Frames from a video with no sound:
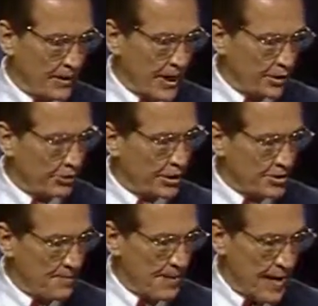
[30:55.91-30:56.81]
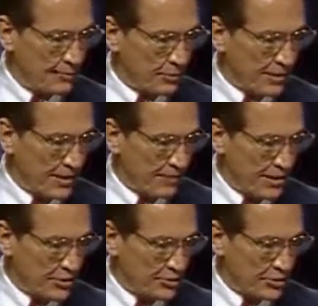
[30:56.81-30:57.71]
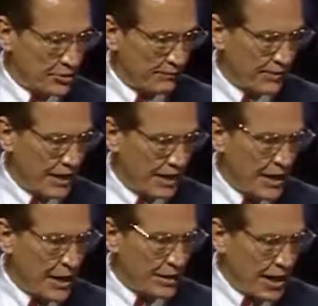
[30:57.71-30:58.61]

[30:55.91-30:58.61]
not only does the Bible tell me he's the Son of God,